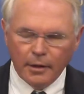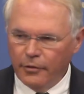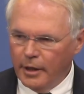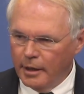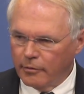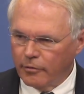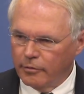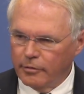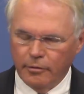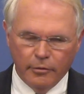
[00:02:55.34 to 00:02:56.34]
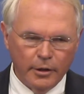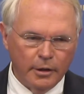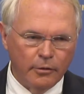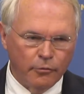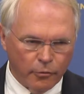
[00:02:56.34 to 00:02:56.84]
the answer to the
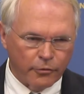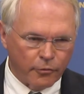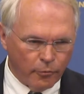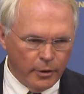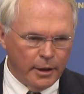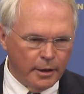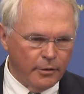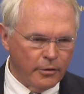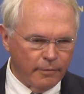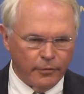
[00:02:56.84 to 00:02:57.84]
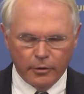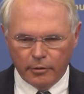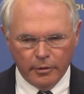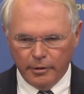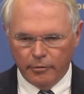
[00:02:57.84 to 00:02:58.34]
North Koreans, if they're
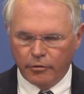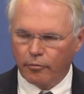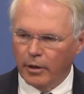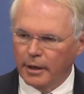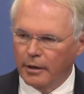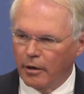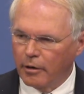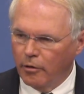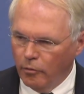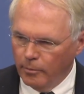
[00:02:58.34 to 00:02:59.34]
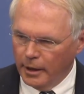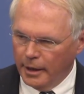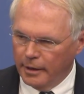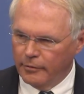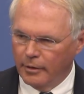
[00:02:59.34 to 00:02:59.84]
going to threaten our
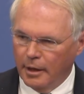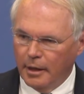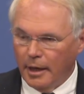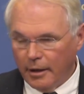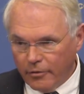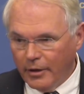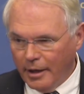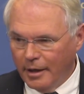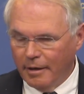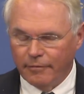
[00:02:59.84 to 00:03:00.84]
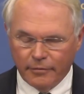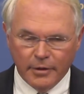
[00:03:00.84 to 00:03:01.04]
homeland, as they have